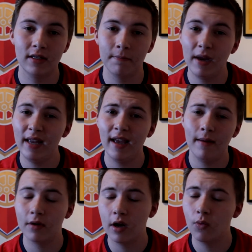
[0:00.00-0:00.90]
To beat
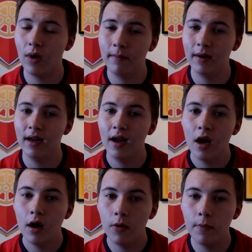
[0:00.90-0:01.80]
them, go to Wembley,
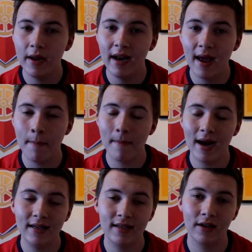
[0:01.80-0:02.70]
would be an
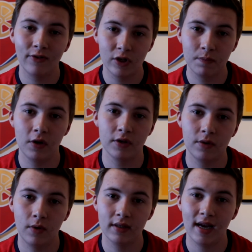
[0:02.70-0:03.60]
amazing response
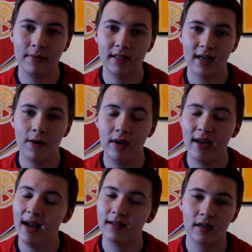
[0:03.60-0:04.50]
to what's happened today. We
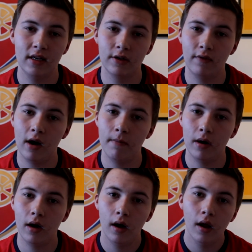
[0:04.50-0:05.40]
can turn this around,
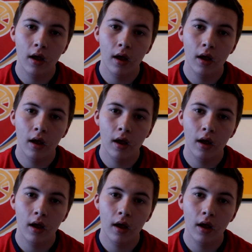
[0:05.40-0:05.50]
but